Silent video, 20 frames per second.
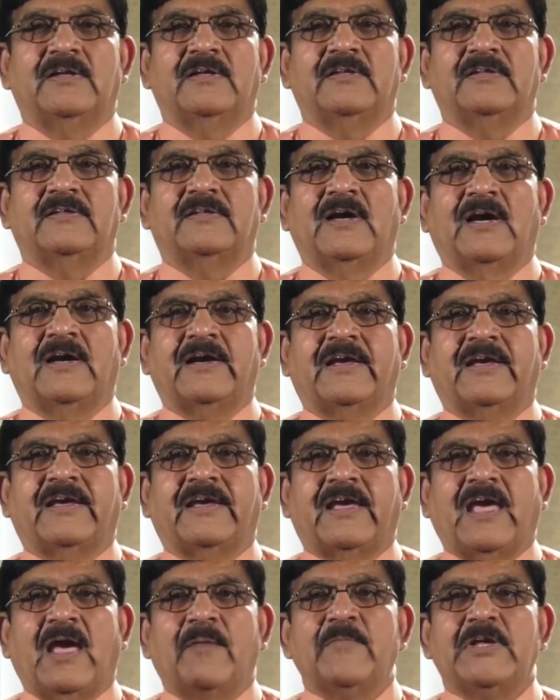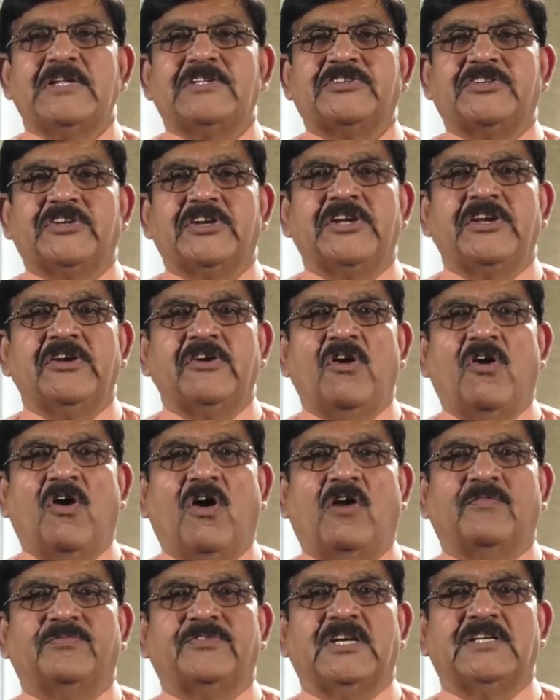the chemistry
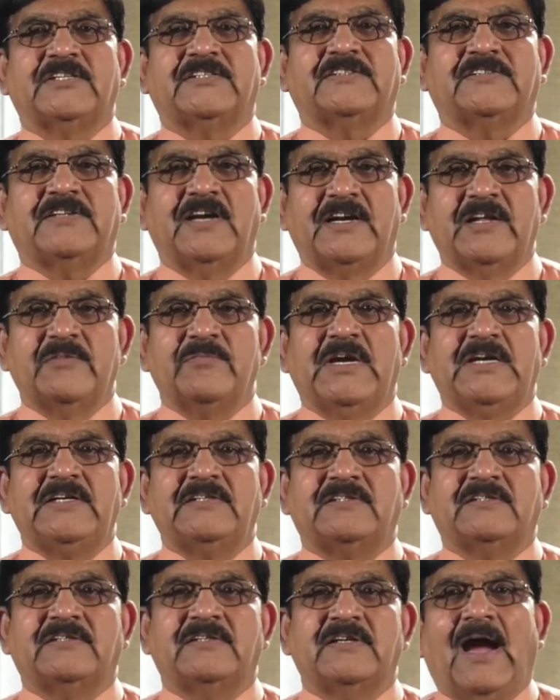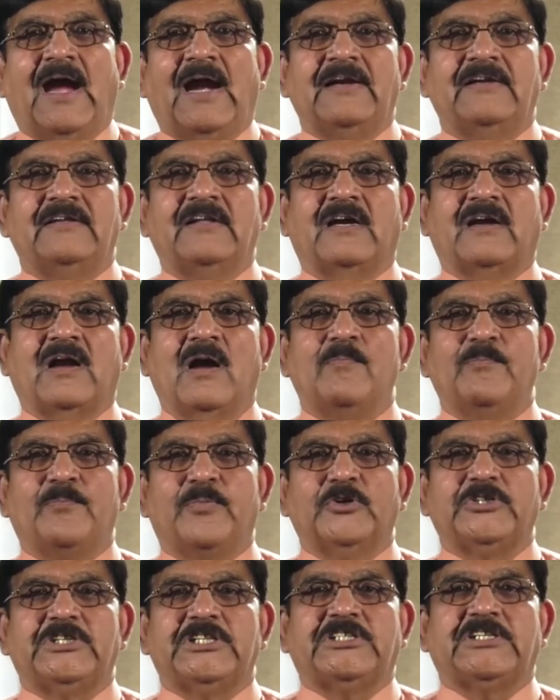of the sediments and the
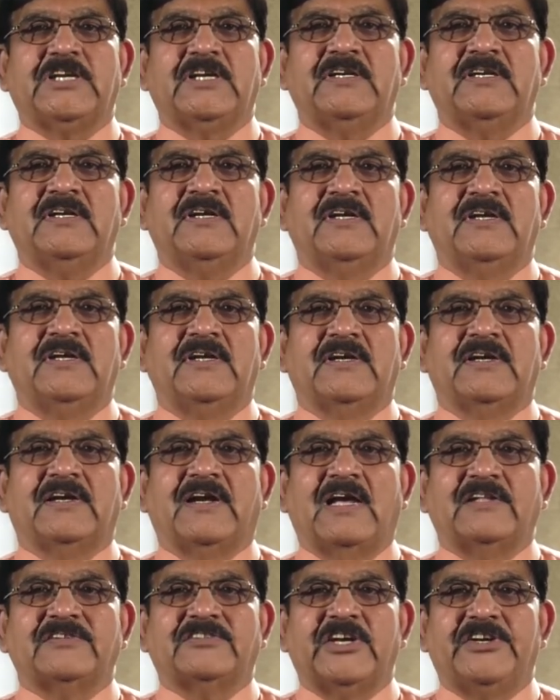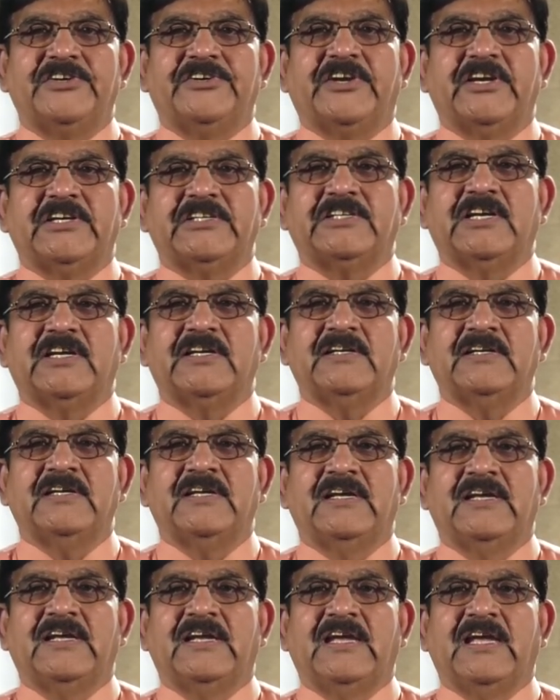composition, concentration,
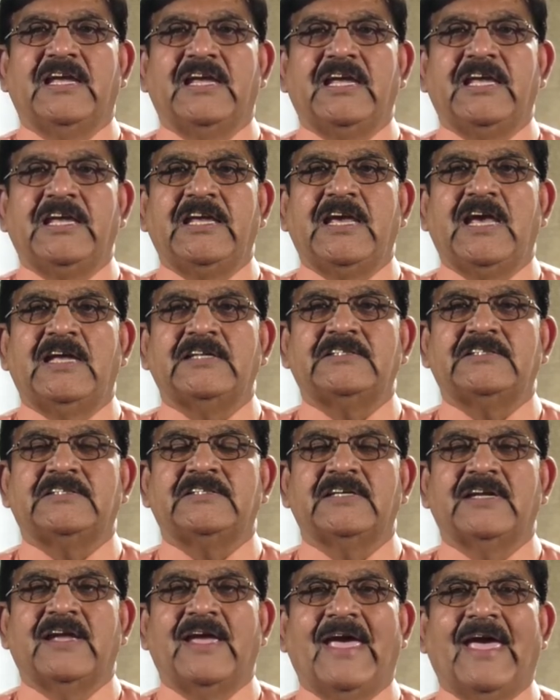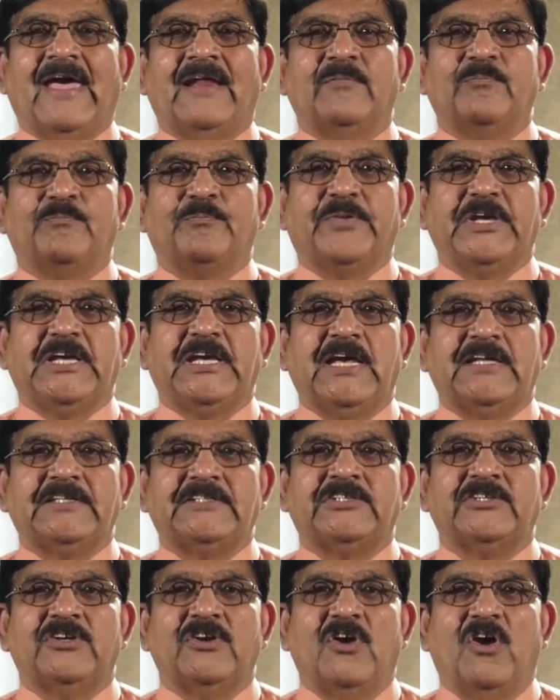EH and
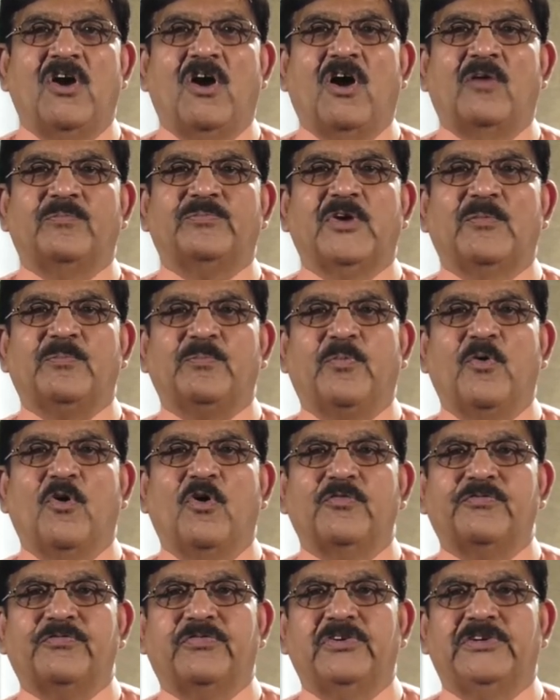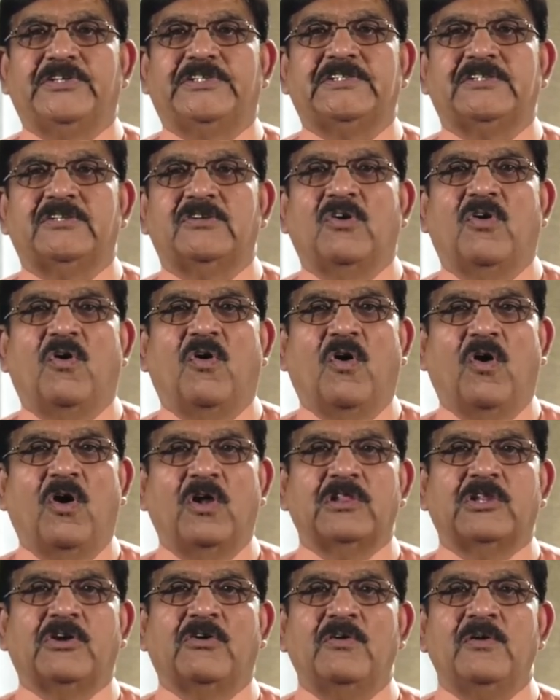pH of the pore fluids.
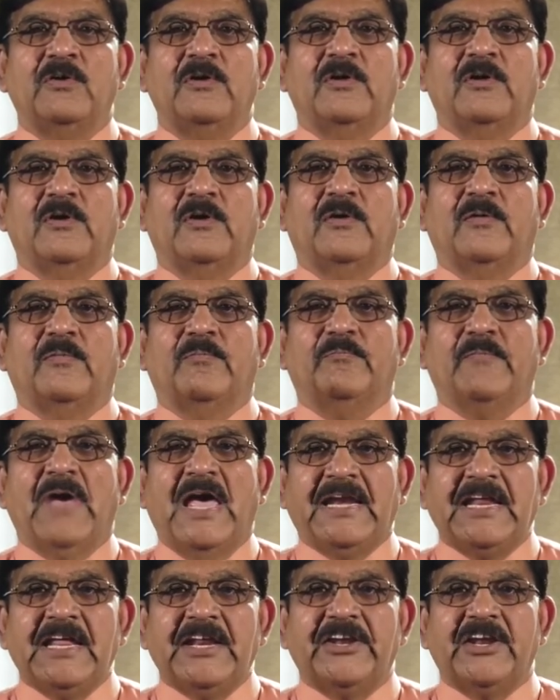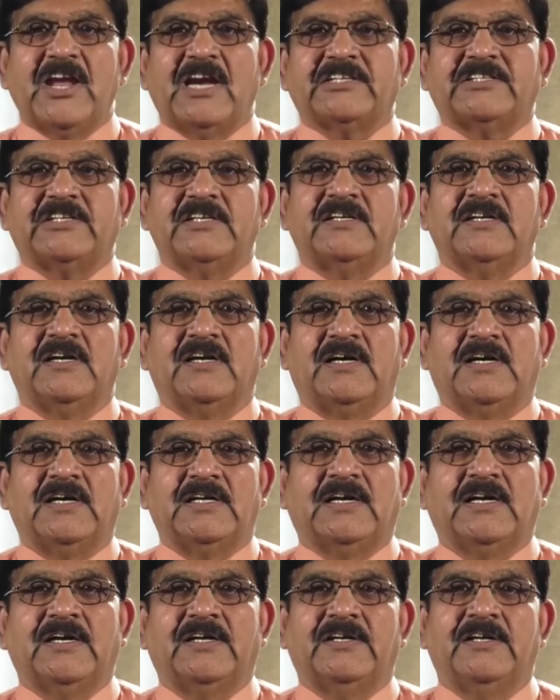Although many reactions
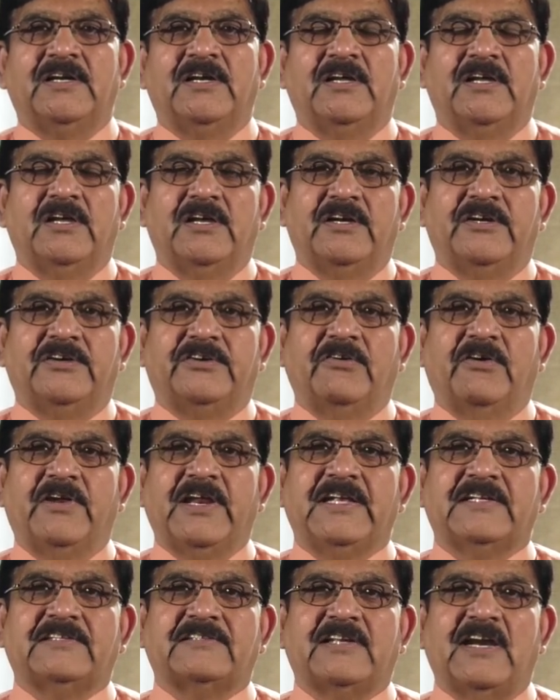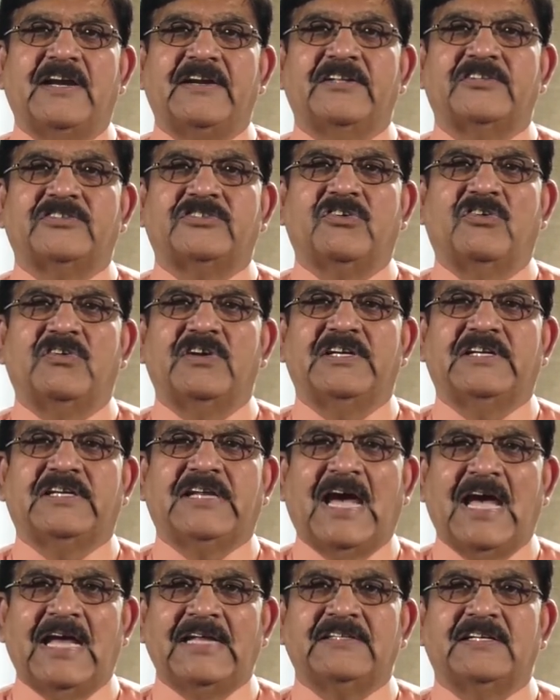occur during sandstone
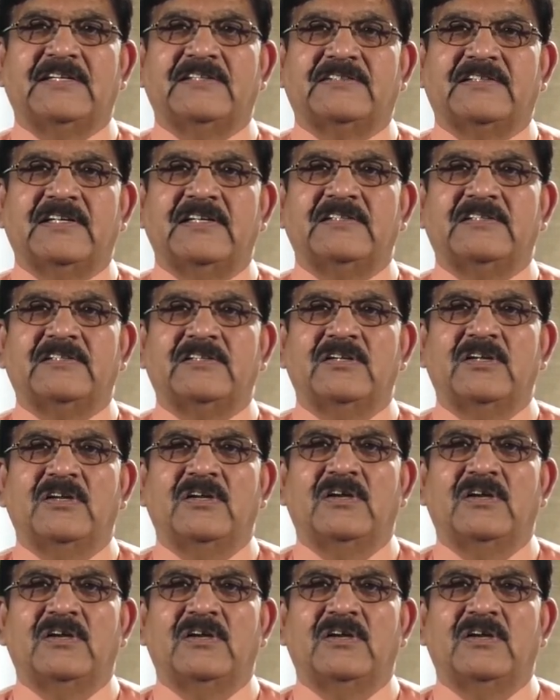diagenesis